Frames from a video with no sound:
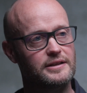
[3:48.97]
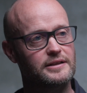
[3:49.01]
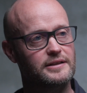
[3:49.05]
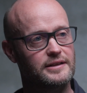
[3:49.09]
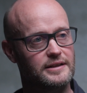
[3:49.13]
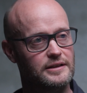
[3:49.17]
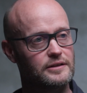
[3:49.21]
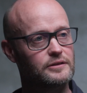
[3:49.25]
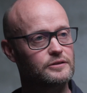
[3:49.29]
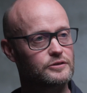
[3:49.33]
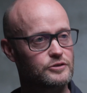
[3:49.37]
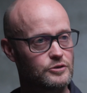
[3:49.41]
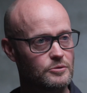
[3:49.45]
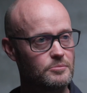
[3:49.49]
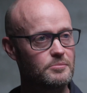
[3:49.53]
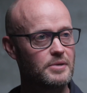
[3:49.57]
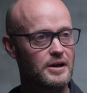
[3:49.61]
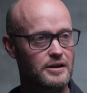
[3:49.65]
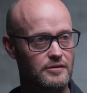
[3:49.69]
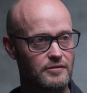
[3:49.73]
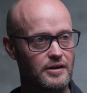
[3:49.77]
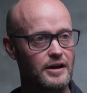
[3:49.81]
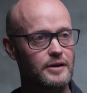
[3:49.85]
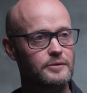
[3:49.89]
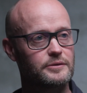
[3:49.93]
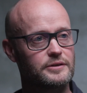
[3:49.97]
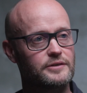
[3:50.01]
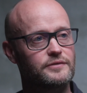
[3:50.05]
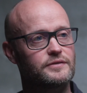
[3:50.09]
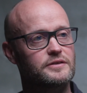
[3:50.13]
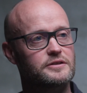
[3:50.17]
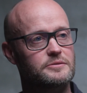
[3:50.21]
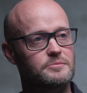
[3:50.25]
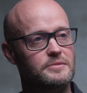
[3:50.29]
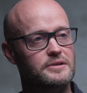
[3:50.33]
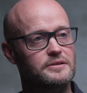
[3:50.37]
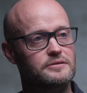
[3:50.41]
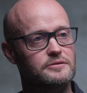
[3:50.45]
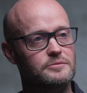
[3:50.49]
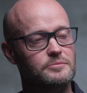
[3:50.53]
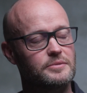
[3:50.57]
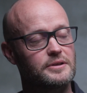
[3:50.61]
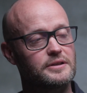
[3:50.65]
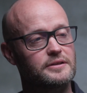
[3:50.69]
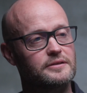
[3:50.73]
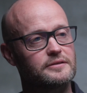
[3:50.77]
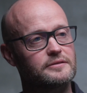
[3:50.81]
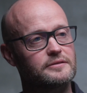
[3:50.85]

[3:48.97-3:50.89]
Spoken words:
It'll come back round if it's meant to be.